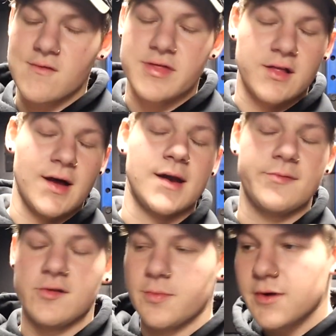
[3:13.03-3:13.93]
Everything lined
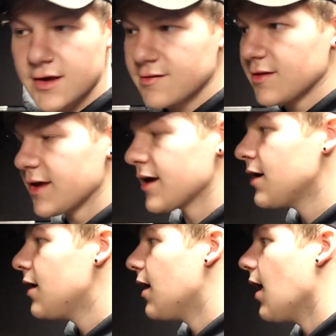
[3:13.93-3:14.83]
up super
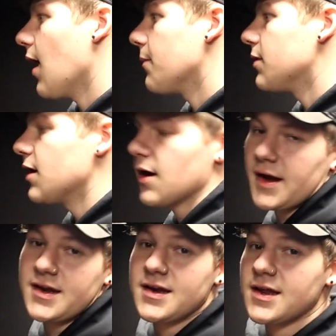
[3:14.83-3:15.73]
easily. I
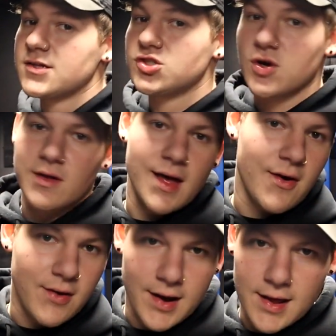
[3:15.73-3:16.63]
didn't need to drill
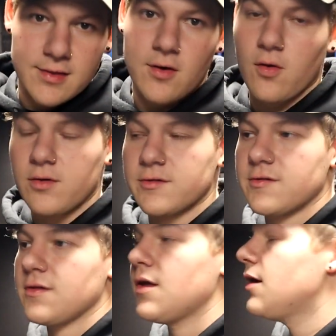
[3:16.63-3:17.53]
out any of the holes.